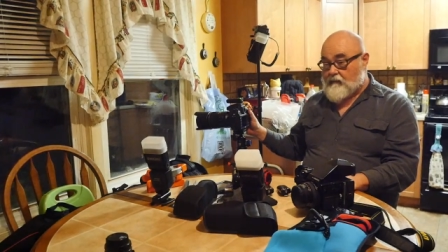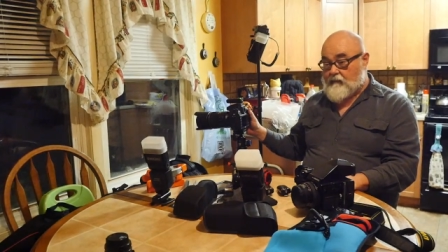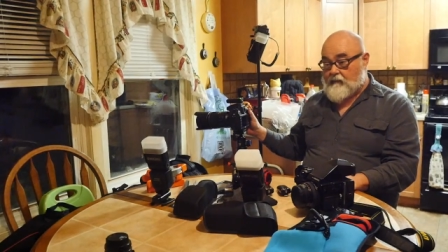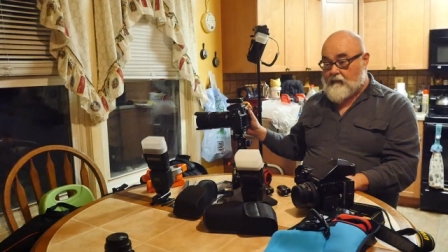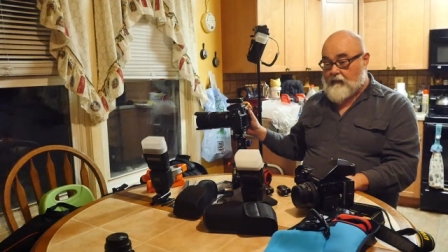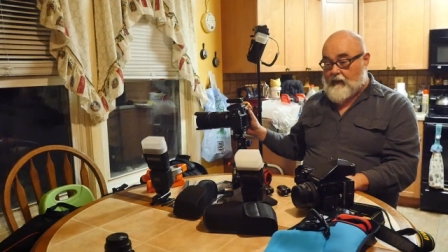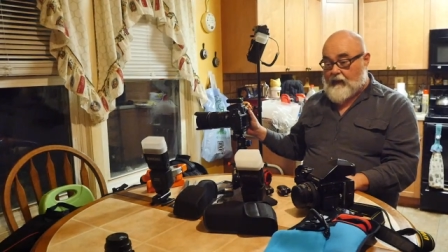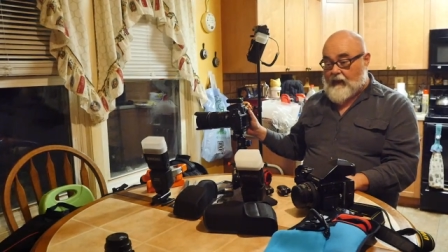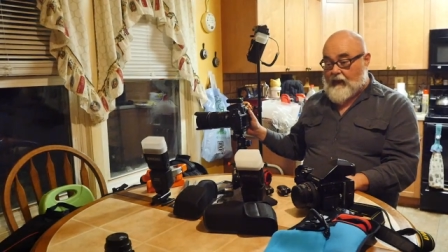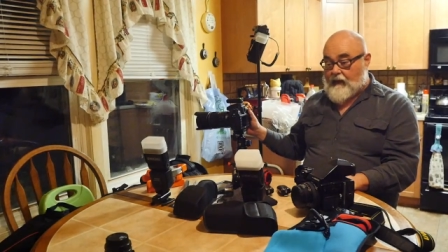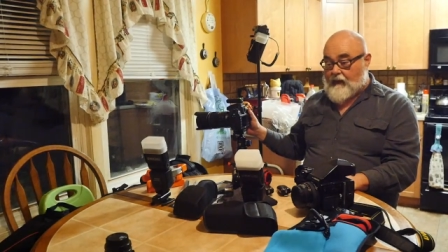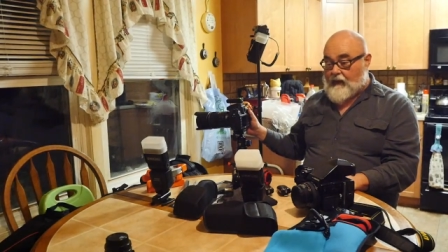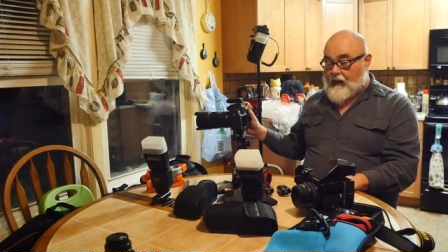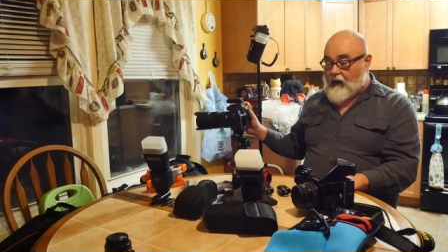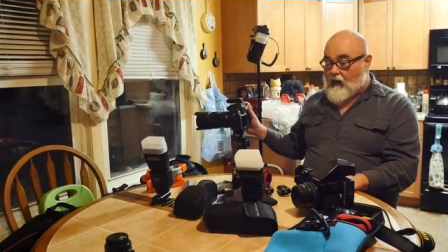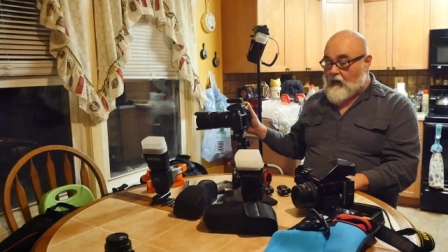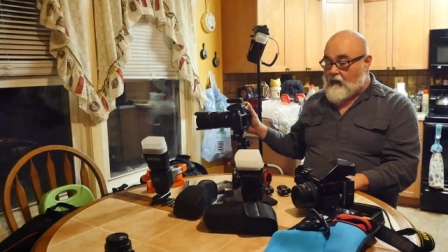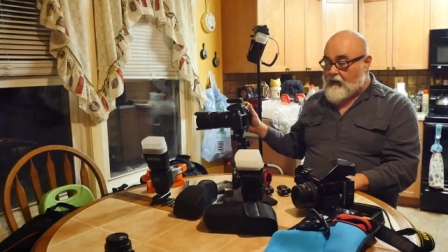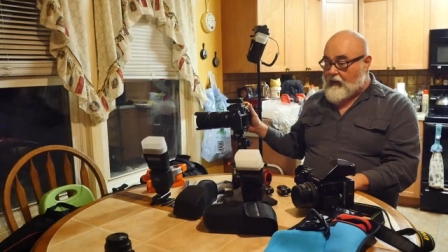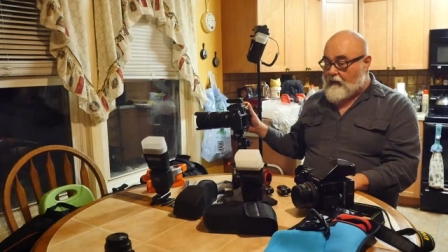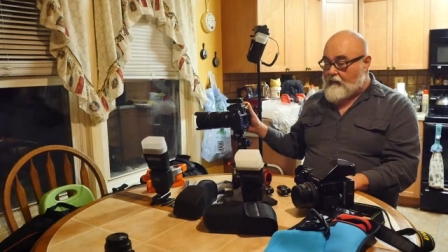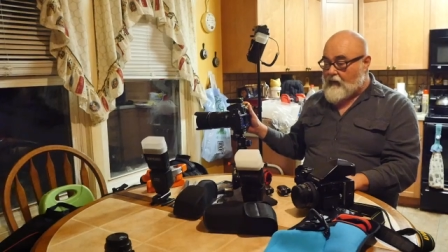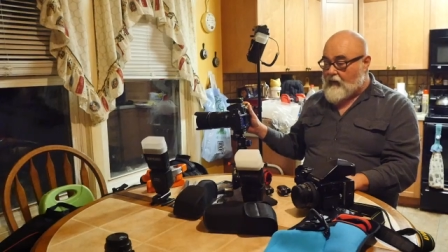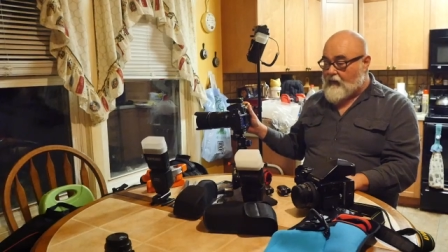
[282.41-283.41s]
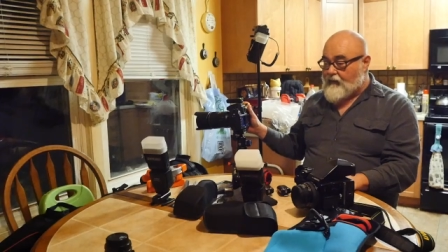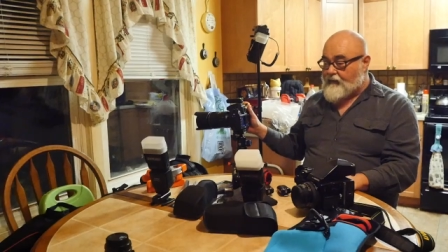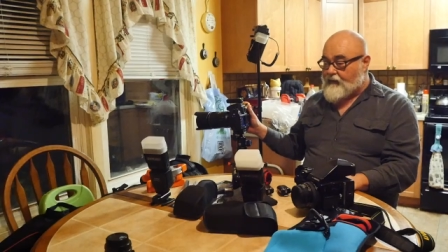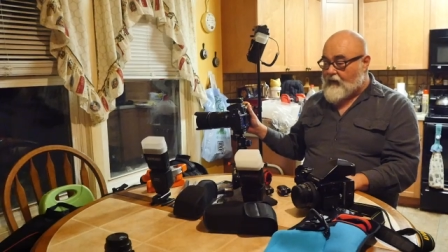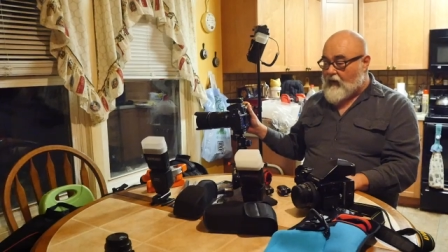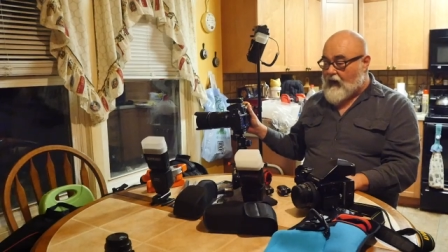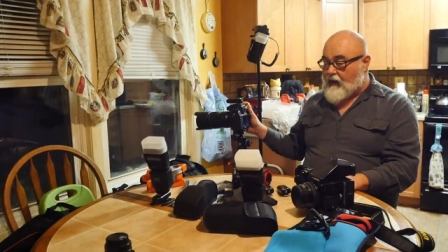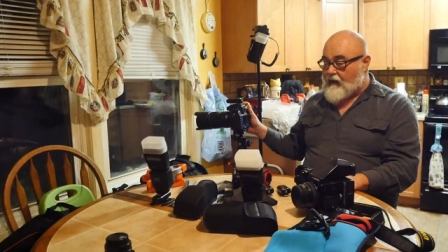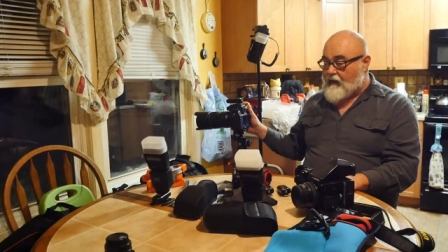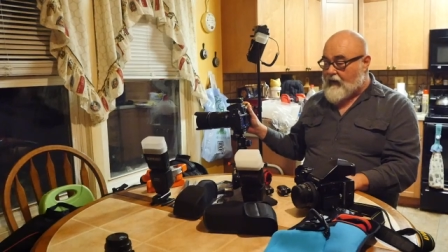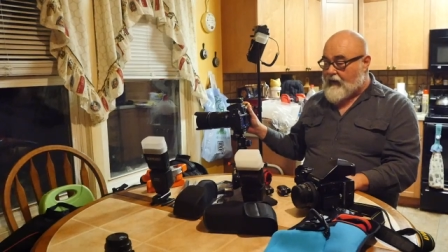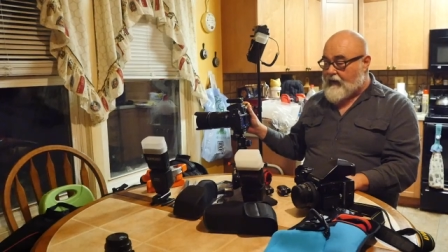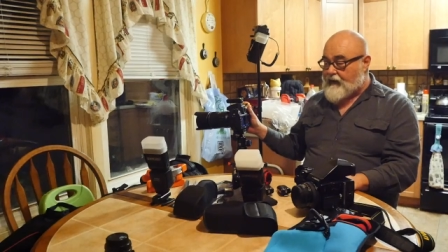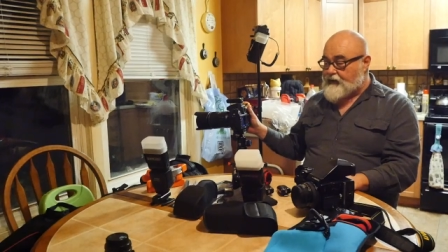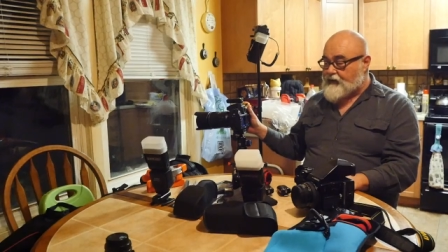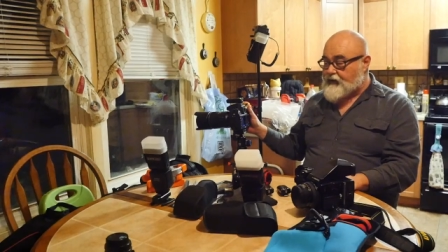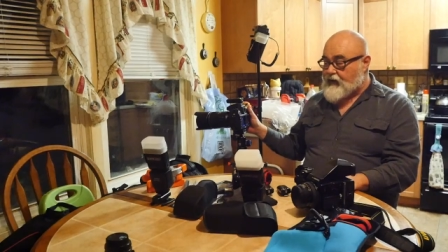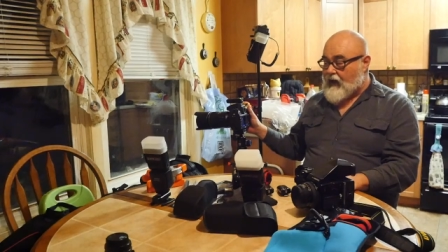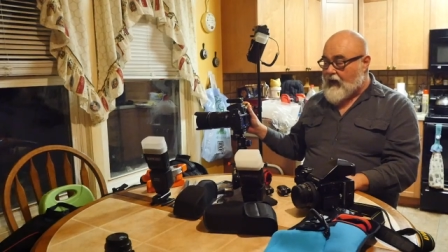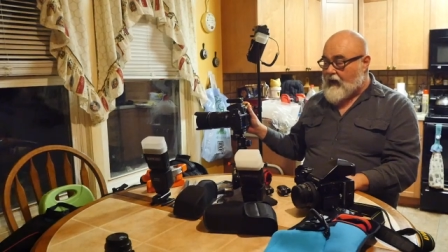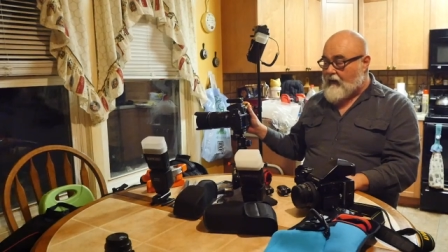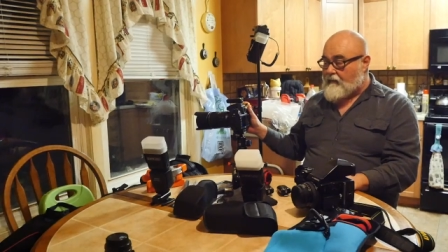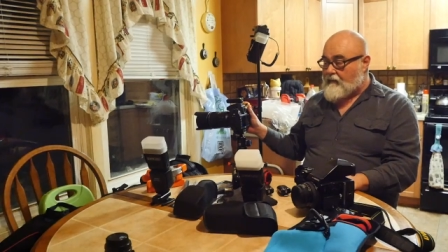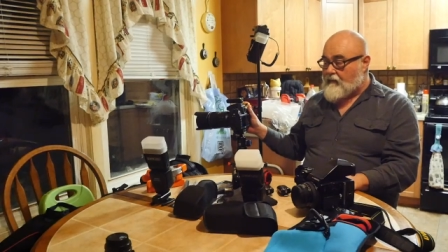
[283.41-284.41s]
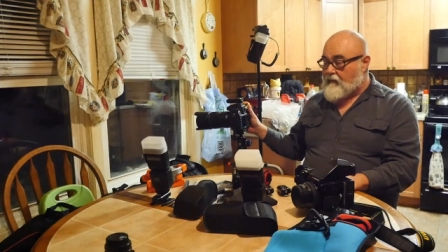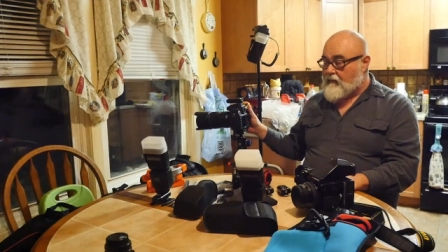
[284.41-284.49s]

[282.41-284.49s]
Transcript: There they go. They both fire like a champ.